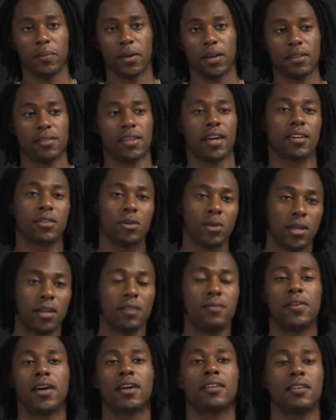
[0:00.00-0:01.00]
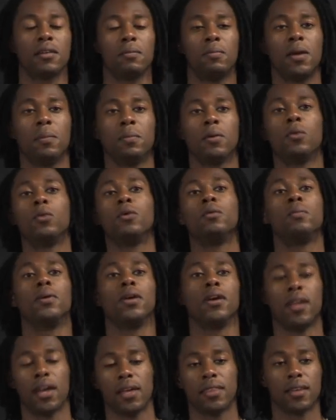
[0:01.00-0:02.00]
because actually infecting people would
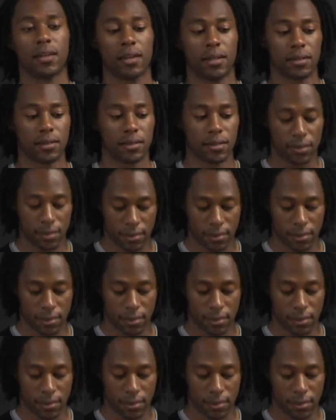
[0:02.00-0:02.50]
be unethical.